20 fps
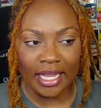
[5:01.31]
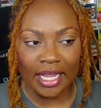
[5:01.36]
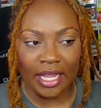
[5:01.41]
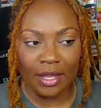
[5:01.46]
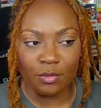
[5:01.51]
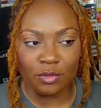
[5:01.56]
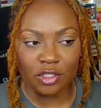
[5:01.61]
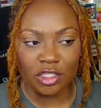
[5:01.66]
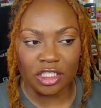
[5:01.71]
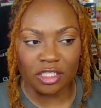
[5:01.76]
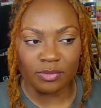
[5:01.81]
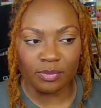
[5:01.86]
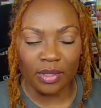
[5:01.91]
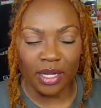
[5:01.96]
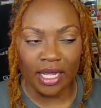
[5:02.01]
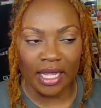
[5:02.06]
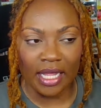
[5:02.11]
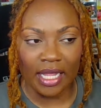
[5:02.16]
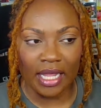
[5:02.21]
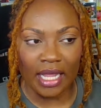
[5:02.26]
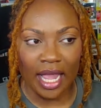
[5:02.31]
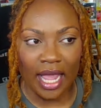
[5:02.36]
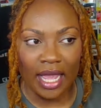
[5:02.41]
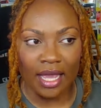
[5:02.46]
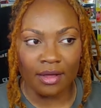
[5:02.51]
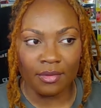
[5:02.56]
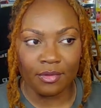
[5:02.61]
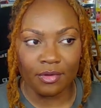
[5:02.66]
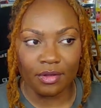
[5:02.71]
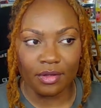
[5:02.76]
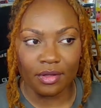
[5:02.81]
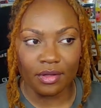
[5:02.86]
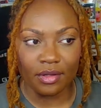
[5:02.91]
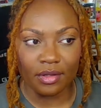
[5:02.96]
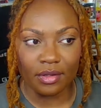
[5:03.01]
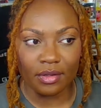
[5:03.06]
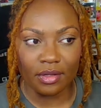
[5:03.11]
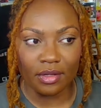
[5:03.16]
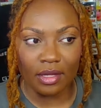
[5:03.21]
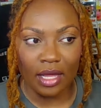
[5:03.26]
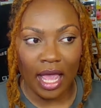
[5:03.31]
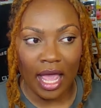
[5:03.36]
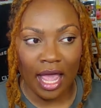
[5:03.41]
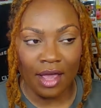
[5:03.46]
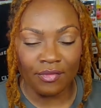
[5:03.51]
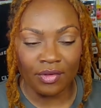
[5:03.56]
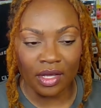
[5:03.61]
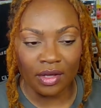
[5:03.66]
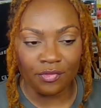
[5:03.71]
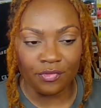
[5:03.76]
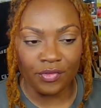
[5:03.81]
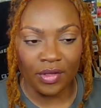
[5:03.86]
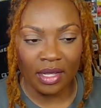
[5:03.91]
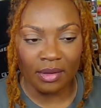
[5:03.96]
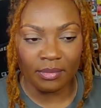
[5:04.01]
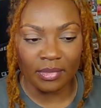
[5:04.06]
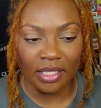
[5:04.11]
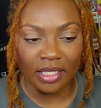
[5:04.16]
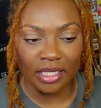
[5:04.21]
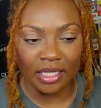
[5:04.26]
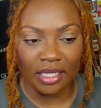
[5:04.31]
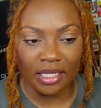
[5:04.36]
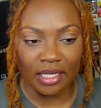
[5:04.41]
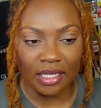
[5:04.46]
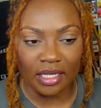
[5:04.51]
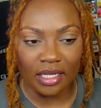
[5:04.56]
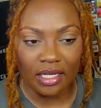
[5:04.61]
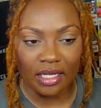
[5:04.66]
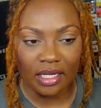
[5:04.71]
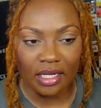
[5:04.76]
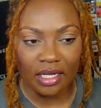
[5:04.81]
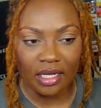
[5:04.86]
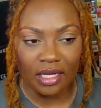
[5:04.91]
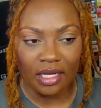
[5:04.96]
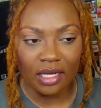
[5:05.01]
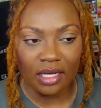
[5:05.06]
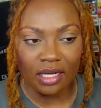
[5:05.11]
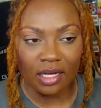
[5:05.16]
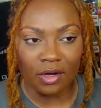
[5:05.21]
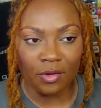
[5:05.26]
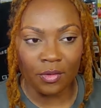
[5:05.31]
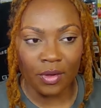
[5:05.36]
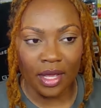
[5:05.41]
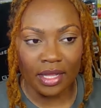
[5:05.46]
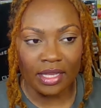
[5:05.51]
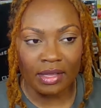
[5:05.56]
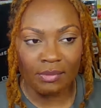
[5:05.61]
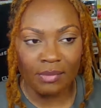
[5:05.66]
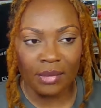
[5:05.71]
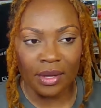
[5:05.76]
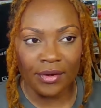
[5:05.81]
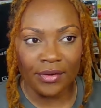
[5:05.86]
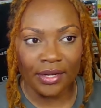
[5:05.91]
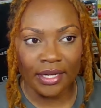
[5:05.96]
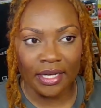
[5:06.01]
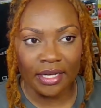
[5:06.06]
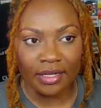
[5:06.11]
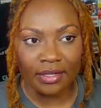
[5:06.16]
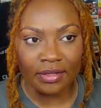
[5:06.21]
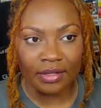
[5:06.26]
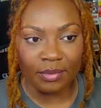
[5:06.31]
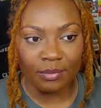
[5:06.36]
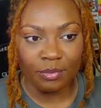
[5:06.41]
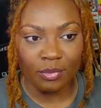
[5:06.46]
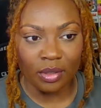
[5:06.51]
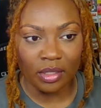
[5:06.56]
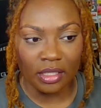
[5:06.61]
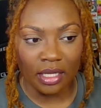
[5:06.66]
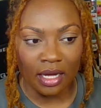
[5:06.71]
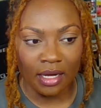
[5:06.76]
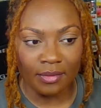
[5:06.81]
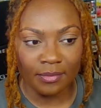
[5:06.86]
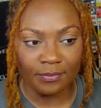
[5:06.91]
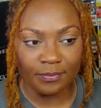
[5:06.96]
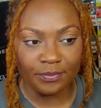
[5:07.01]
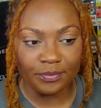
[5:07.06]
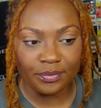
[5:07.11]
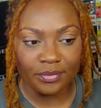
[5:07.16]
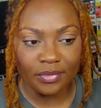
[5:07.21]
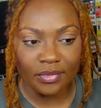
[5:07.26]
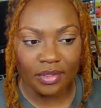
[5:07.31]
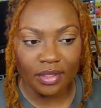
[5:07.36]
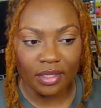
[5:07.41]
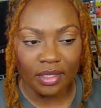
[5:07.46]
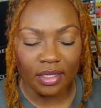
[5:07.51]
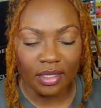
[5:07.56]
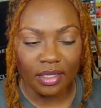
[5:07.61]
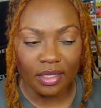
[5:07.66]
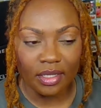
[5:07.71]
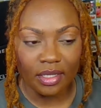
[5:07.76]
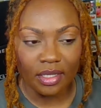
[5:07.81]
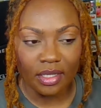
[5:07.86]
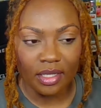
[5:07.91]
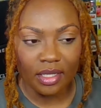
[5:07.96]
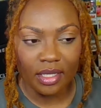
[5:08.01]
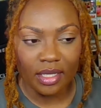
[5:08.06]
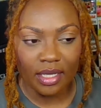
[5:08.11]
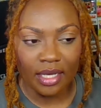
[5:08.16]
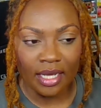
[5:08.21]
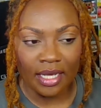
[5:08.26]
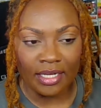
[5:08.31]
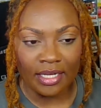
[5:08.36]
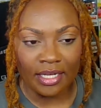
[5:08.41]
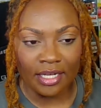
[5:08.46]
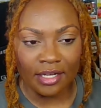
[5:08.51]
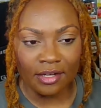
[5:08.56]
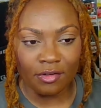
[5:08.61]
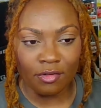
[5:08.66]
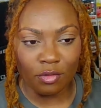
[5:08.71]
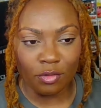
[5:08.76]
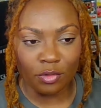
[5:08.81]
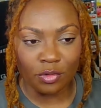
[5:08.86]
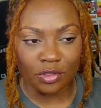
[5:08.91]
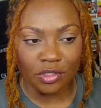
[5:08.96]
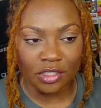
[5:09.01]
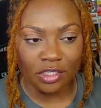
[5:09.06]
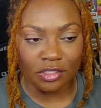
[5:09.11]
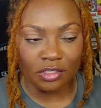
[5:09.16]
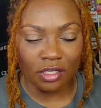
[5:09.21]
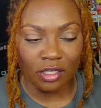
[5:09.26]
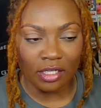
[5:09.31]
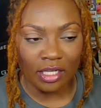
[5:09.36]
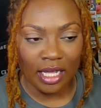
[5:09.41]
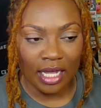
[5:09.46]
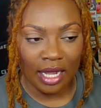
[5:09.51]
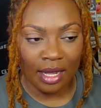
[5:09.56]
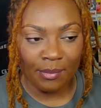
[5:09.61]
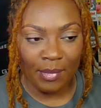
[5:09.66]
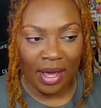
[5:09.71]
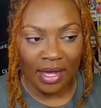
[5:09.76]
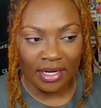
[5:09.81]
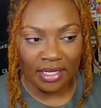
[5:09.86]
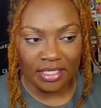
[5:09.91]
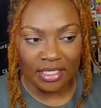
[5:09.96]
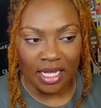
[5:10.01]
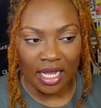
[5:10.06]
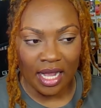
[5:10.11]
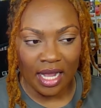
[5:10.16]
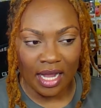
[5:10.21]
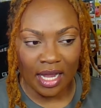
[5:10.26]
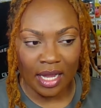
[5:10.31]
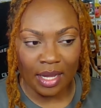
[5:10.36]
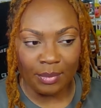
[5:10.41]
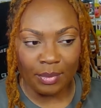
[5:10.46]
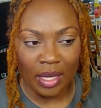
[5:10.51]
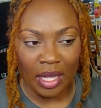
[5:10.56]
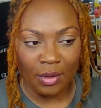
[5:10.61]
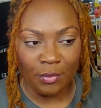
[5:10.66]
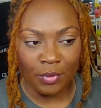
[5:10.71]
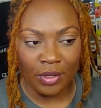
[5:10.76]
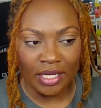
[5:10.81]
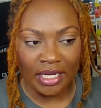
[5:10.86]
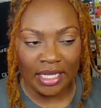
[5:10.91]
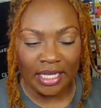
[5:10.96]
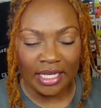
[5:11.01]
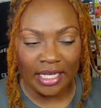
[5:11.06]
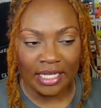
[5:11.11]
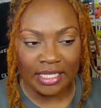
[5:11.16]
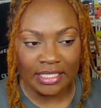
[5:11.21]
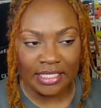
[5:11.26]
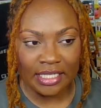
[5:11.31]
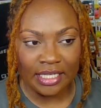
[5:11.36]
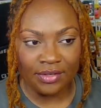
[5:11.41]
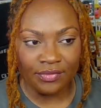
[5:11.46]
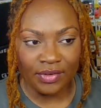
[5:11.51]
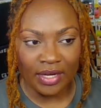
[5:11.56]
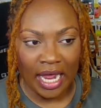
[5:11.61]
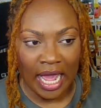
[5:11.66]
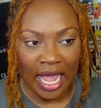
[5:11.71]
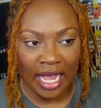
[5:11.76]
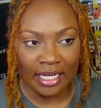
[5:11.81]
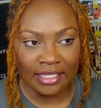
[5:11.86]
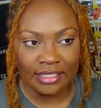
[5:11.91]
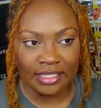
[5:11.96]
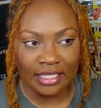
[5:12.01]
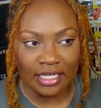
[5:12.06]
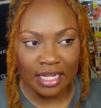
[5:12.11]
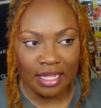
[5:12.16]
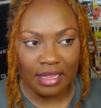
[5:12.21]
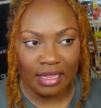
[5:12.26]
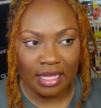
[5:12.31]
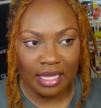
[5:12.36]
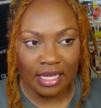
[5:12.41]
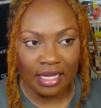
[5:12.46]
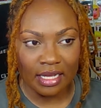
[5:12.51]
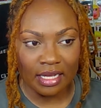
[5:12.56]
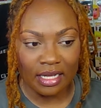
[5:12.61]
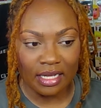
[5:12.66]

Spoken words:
He was just playing at having a family. Okay, then Miri and them pull up. And then Cronos is all like, I'm out of time, and we didn't get to even ask anything.